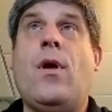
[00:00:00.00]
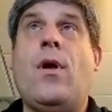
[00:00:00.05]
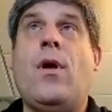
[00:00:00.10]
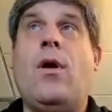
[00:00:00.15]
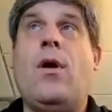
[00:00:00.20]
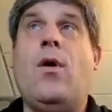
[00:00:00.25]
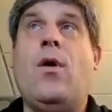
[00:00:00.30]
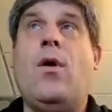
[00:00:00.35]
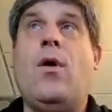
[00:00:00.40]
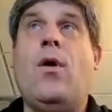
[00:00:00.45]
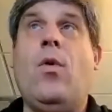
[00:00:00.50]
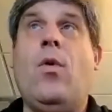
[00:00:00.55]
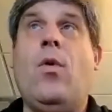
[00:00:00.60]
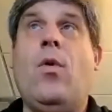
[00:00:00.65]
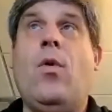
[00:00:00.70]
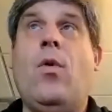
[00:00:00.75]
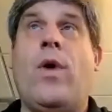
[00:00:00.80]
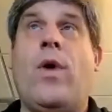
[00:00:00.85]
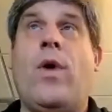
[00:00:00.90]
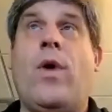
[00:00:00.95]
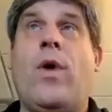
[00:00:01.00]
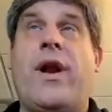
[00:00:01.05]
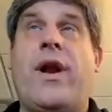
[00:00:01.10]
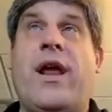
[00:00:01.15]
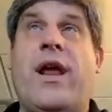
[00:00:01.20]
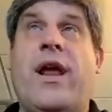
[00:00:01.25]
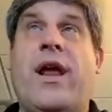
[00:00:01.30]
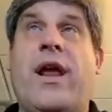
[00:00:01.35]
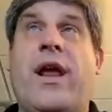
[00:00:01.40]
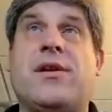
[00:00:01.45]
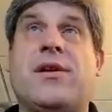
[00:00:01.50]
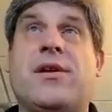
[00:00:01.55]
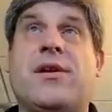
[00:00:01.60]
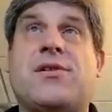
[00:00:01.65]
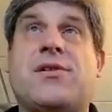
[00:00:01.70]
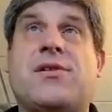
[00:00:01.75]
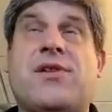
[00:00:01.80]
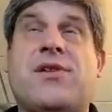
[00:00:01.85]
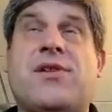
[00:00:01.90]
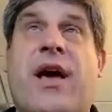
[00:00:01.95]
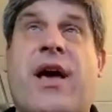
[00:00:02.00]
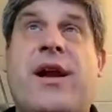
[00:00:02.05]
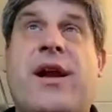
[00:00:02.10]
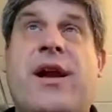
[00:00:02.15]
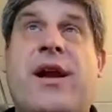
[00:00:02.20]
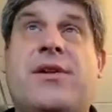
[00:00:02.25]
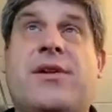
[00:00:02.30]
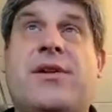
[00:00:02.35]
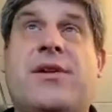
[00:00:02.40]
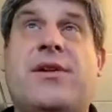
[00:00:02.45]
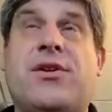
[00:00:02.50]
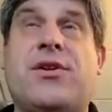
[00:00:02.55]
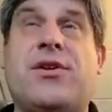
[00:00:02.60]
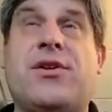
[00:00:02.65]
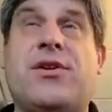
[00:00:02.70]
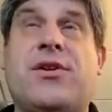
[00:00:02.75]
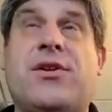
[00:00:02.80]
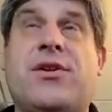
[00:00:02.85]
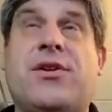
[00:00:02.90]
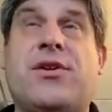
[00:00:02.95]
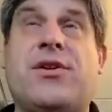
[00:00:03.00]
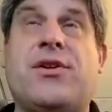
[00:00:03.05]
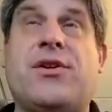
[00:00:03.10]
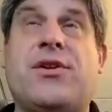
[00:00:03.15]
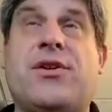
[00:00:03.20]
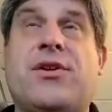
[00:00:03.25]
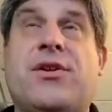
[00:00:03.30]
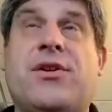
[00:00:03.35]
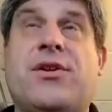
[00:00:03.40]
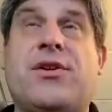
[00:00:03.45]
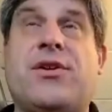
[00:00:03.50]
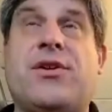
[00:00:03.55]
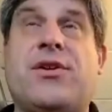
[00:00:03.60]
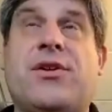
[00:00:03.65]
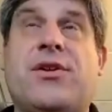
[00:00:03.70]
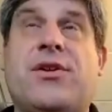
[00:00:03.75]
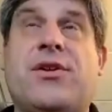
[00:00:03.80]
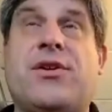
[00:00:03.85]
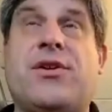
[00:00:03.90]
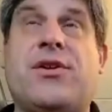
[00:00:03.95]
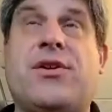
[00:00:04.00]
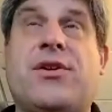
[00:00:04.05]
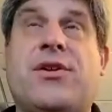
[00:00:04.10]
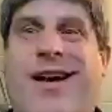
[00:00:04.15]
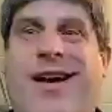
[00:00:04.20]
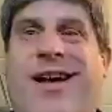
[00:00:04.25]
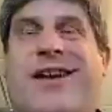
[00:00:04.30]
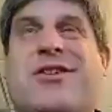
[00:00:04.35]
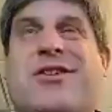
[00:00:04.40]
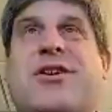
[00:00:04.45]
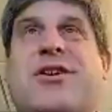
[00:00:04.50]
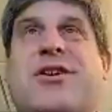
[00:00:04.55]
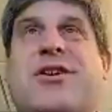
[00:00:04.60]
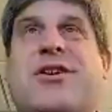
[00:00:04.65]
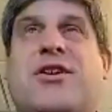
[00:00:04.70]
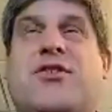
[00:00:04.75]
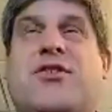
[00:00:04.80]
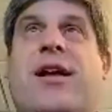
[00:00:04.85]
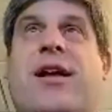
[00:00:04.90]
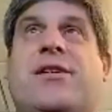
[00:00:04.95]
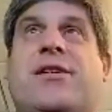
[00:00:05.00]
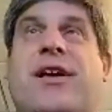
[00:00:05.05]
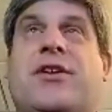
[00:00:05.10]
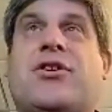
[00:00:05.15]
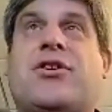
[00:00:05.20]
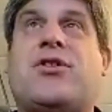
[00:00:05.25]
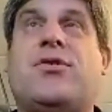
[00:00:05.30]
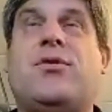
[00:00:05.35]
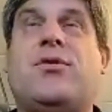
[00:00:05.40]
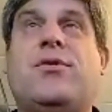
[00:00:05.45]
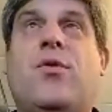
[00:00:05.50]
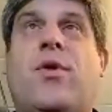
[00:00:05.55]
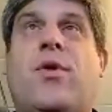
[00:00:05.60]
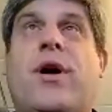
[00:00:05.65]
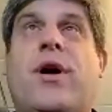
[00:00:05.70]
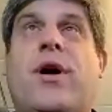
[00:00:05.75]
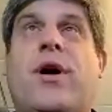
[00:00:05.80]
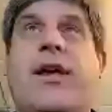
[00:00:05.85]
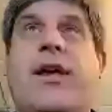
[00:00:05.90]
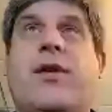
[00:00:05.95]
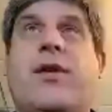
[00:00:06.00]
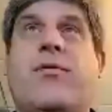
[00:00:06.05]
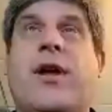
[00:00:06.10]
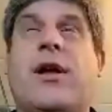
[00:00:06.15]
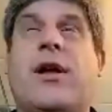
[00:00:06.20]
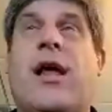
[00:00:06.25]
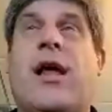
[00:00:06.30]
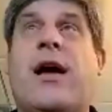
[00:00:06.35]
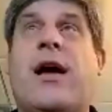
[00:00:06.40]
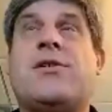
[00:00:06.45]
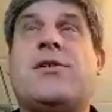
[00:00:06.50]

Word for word: when he decided to get out from under the tree and actually try and teach what he had realized,